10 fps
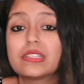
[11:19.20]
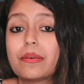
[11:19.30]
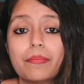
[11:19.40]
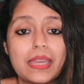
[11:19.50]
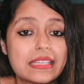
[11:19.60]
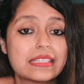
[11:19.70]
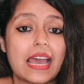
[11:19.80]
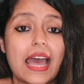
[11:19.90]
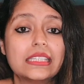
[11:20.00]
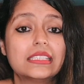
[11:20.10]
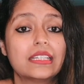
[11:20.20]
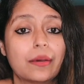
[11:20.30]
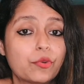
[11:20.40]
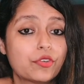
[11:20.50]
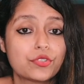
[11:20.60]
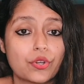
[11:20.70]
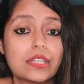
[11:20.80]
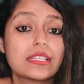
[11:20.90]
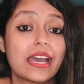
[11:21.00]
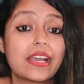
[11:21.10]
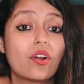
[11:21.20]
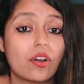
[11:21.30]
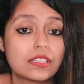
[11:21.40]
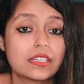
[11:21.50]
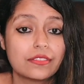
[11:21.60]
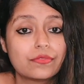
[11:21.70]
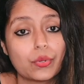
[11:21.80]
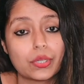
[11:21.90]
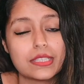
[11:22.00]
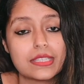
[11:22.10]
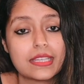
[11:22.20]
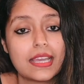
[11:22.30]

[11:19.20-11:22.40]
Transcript: was amazed at the number of shots I got in focus.